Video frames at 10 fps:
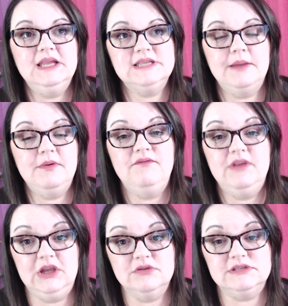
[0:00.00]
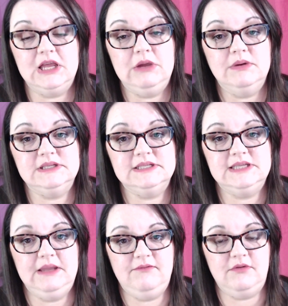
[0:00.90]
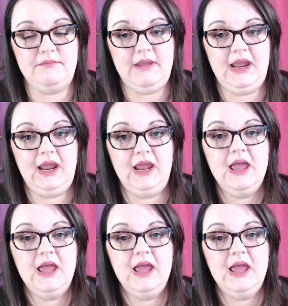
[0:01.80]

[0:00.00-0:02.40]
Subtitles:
type of videos that you want to see from me,